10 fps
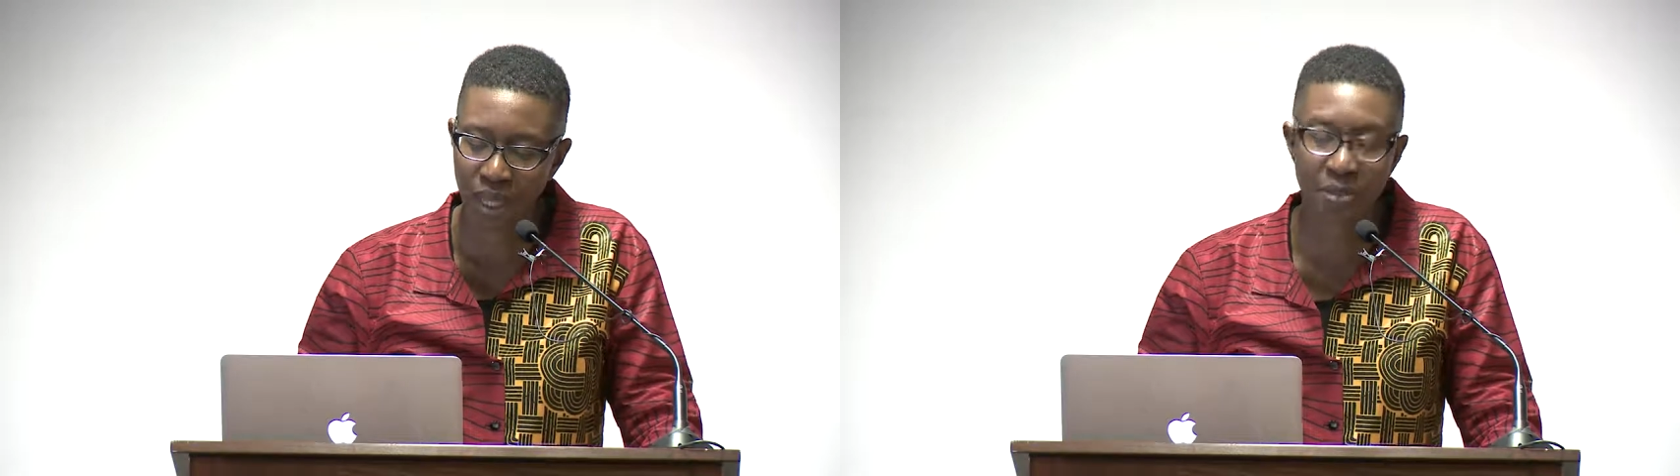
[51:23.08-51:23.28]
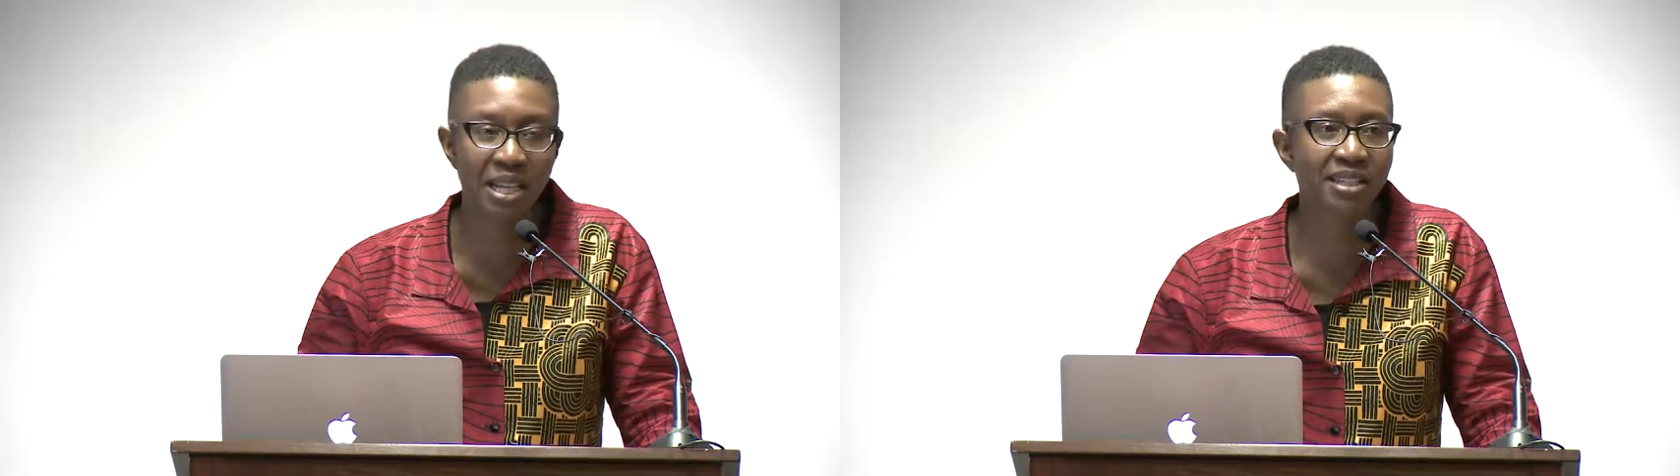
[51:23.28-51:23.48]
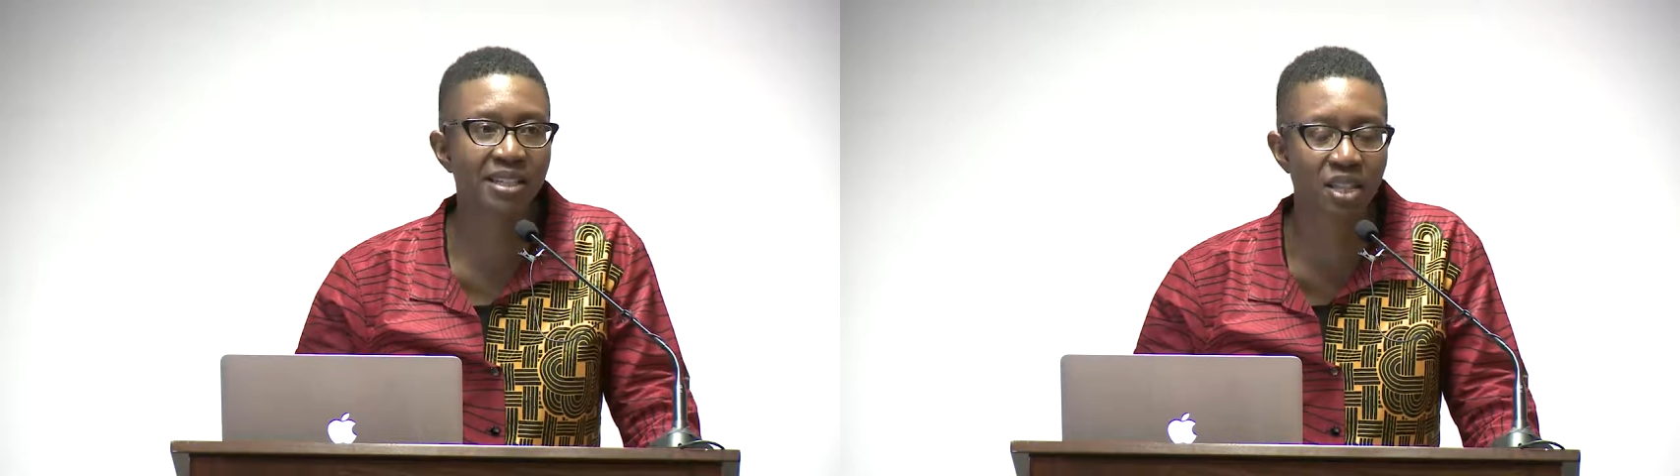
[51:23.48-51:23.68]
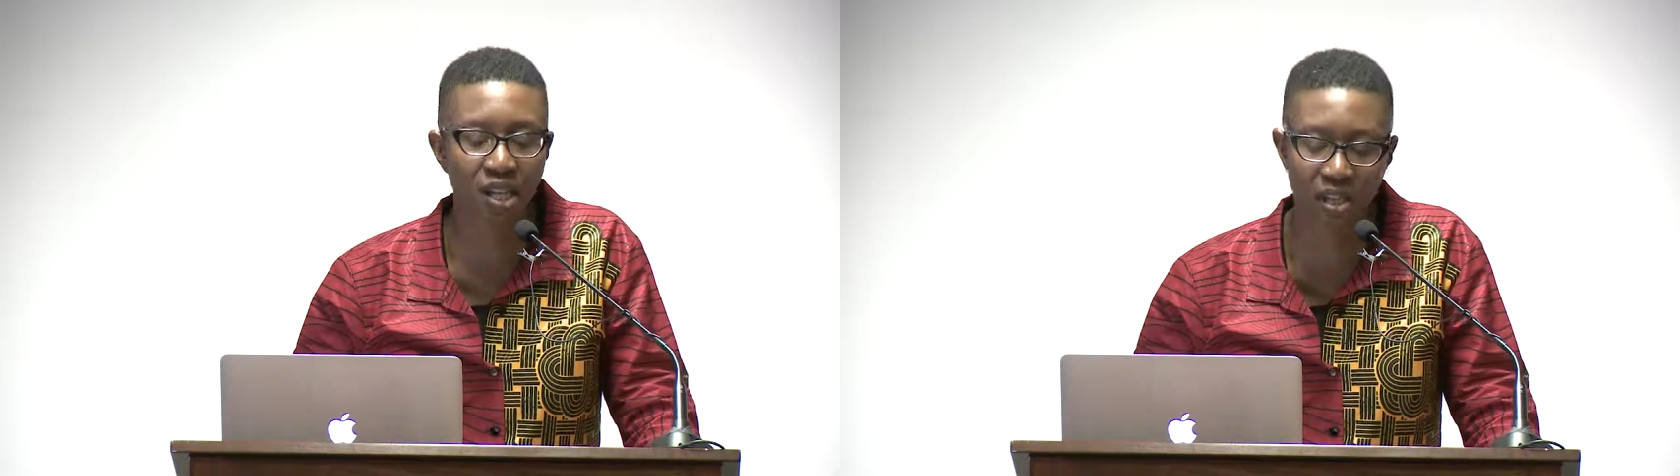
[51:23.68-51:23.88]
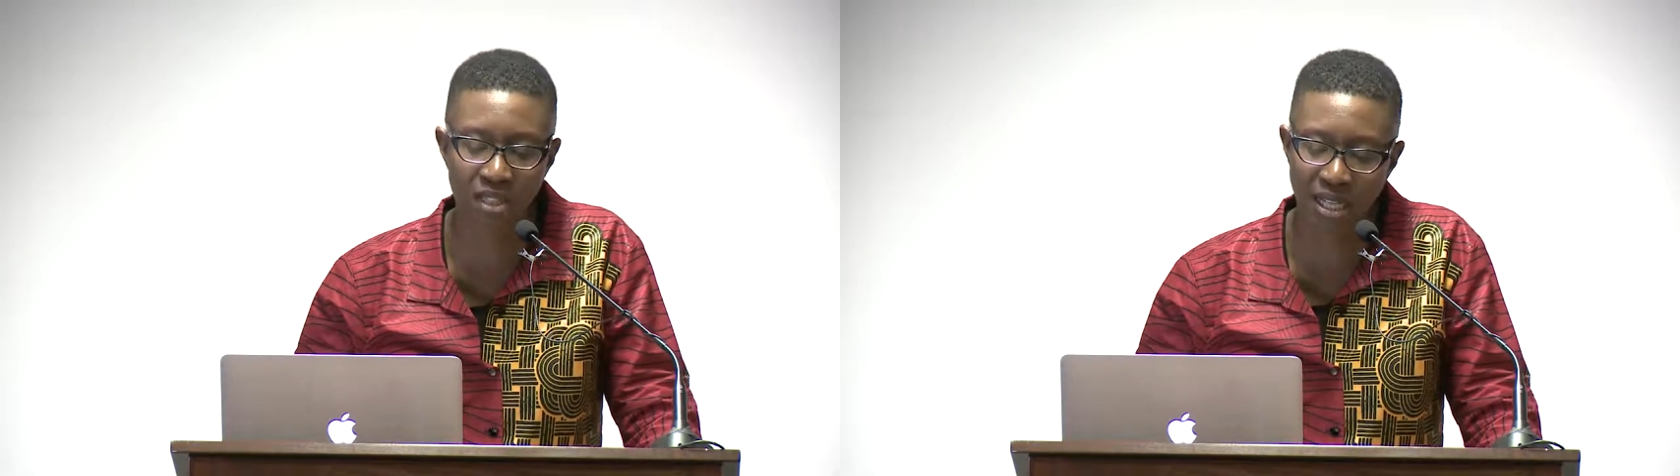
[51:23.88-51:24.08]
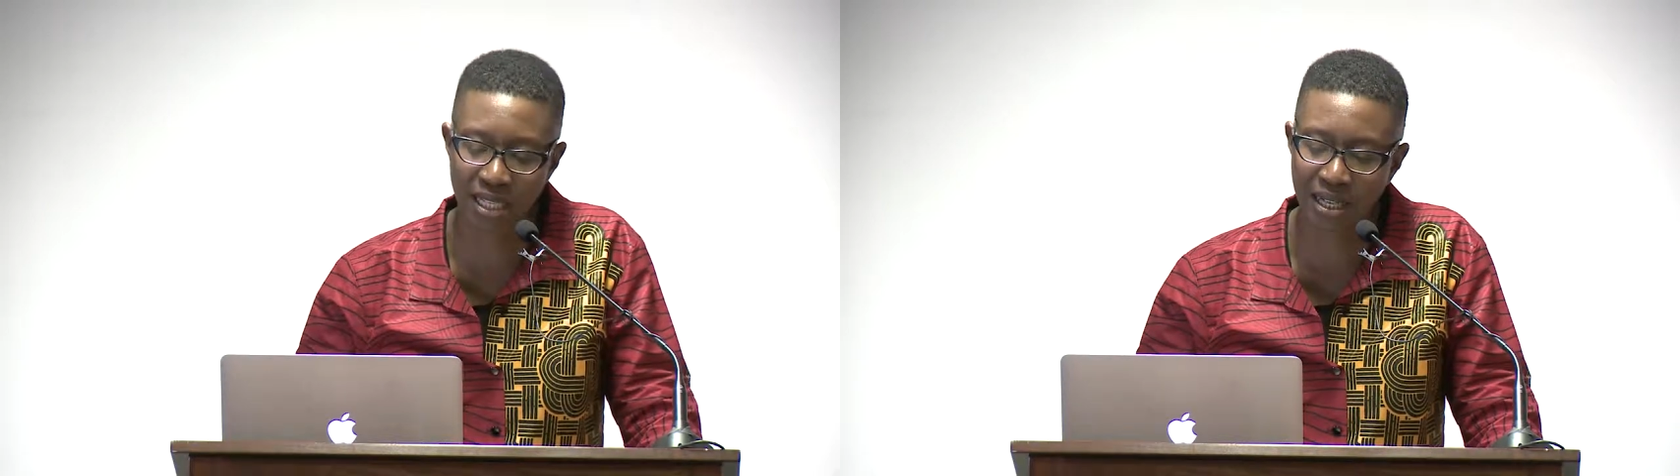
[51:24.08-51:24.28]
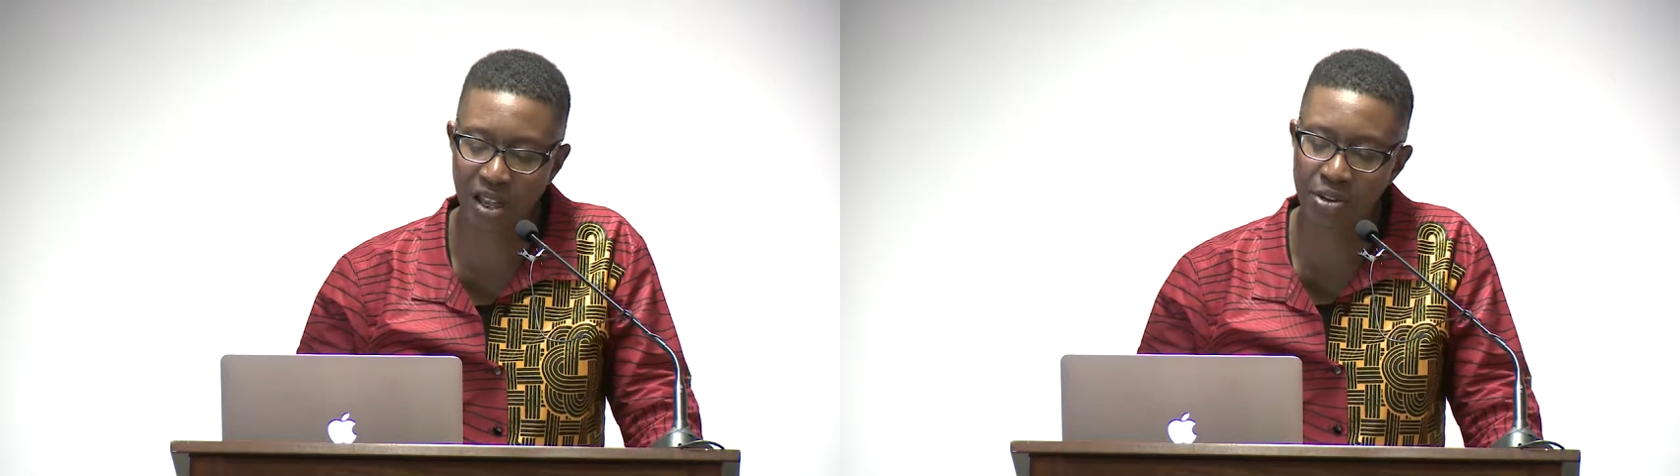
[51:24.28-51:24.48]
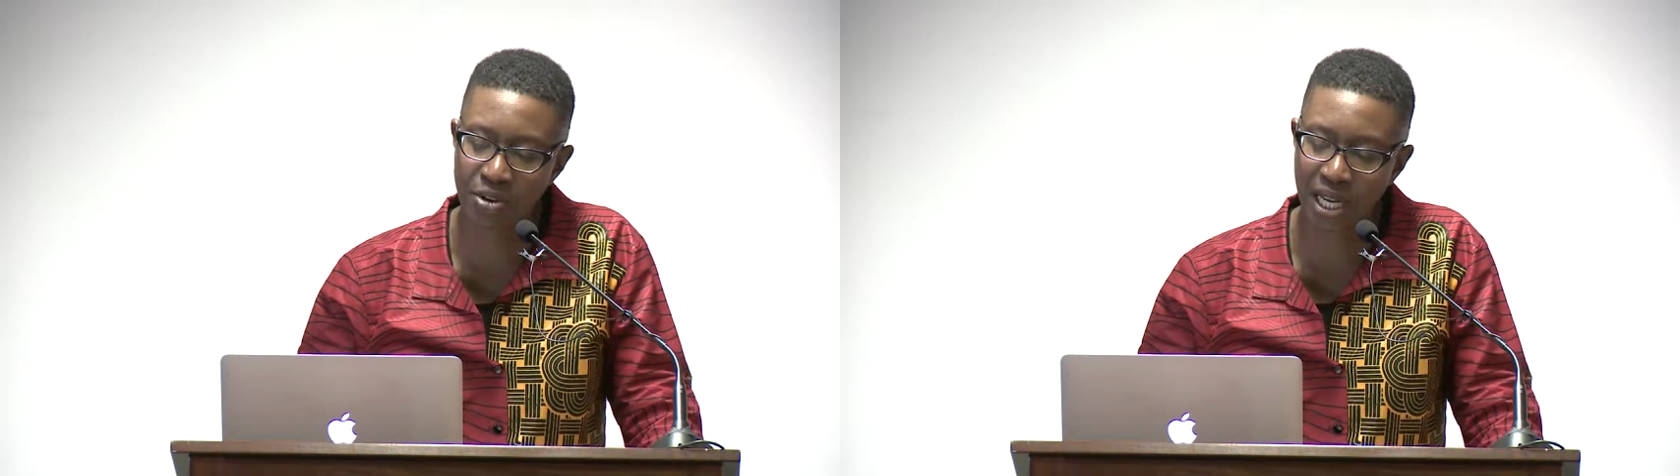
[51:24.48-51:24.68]
Because it tugged on that
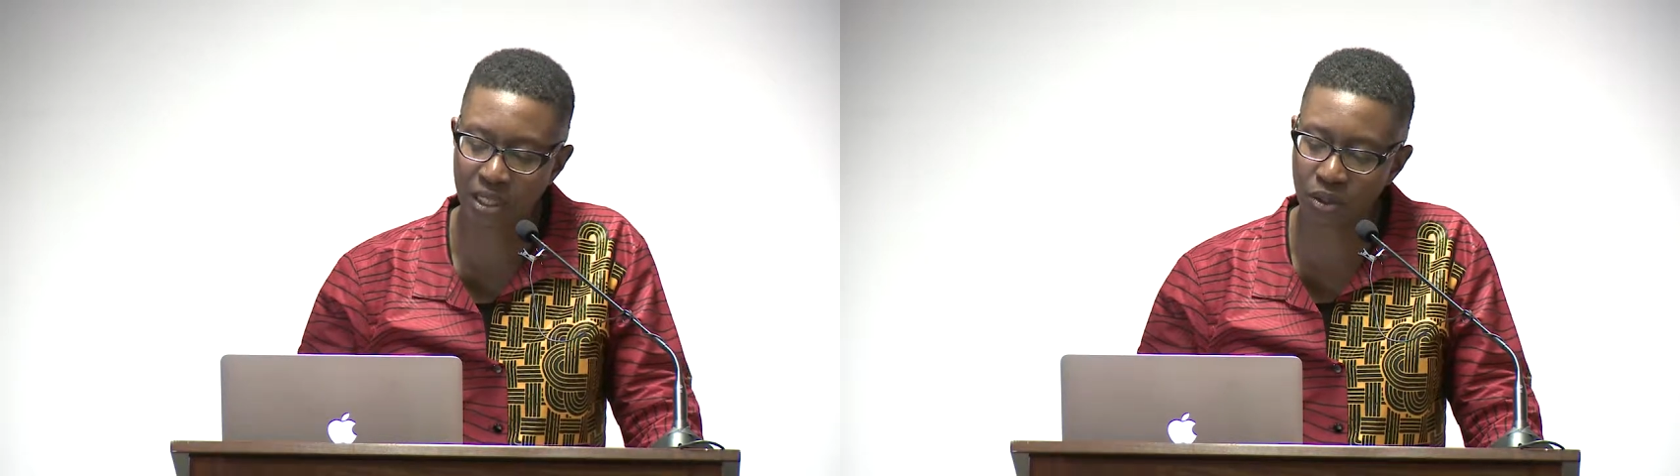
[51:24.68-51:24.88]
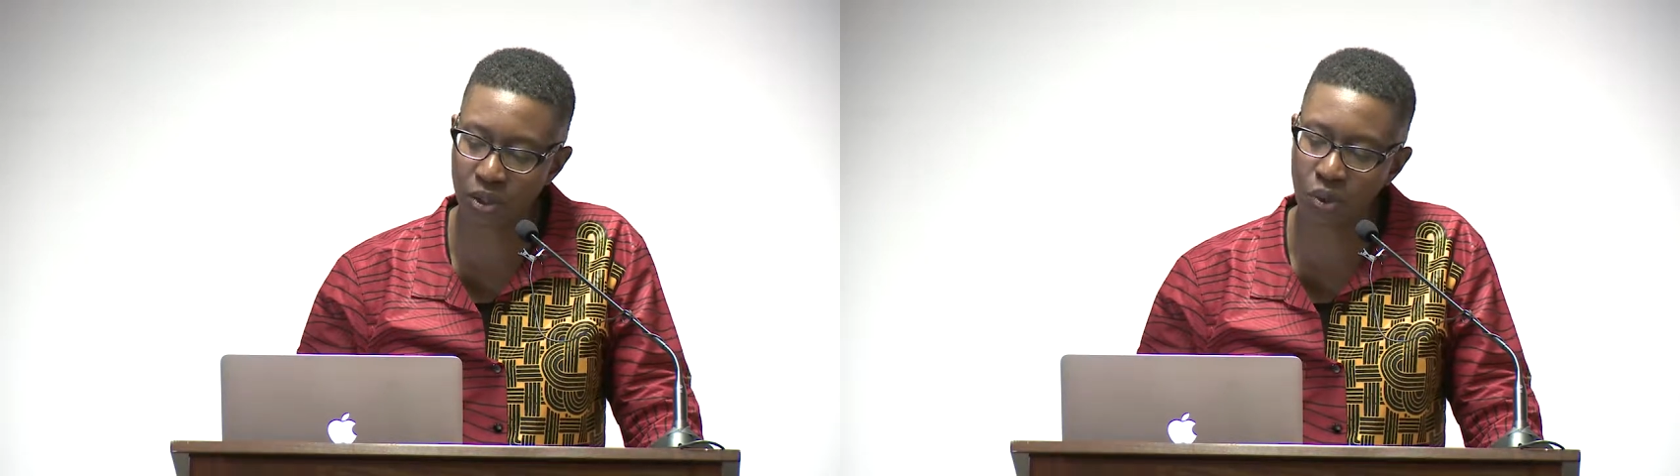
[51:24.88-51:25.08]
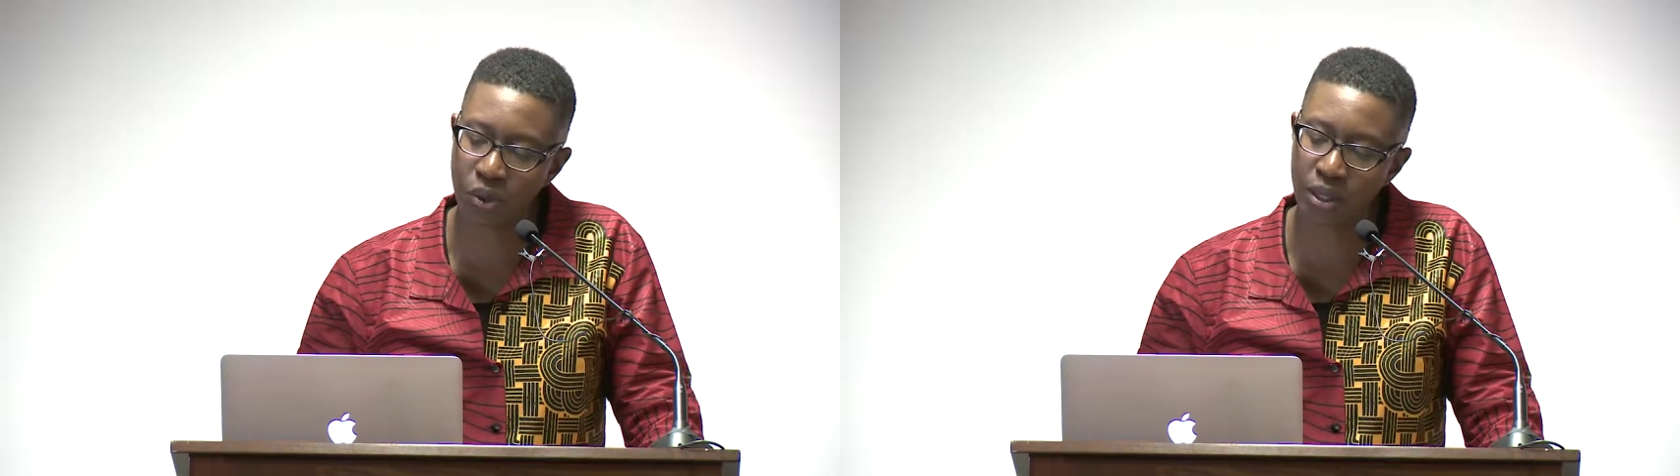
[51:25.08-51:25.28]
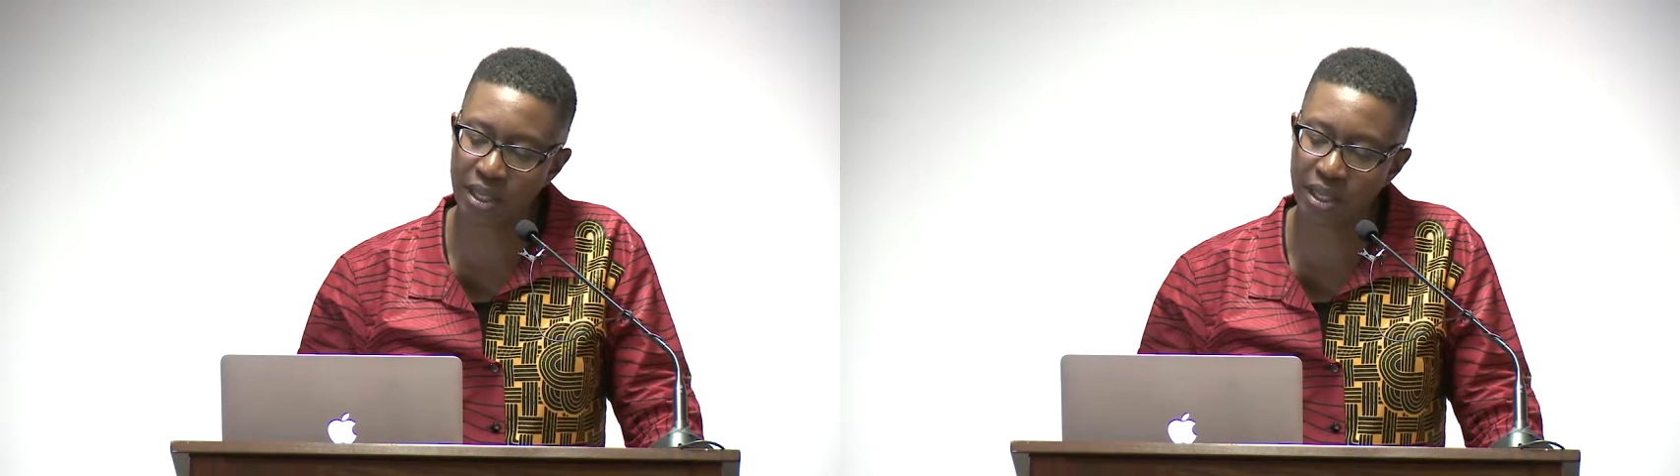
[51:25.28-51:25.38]
other natal cord,